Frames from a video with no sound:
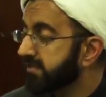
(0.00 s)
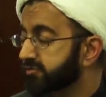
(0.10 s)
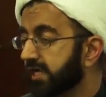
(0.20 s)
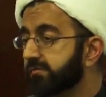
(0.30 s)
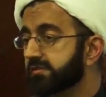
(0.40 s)

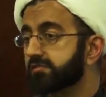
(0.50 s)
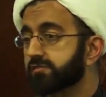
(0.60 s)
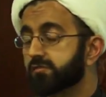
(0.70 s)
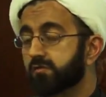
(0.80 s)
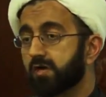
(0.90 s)
describes us
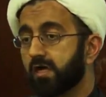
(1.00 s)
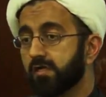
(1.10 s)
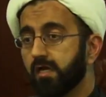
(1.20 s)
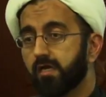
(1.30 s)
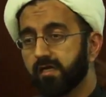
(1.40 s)
in the
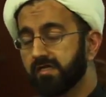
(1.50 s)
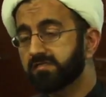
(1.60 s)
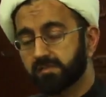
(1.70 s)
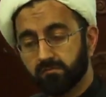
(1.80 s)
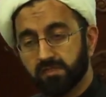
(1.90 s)
Quran,
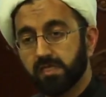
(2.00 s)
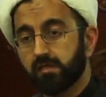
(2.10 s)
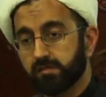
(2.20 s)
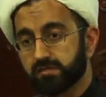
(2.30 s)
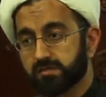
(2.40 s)
it's something
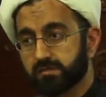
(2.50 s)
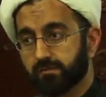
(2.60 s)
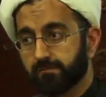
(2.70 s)
else.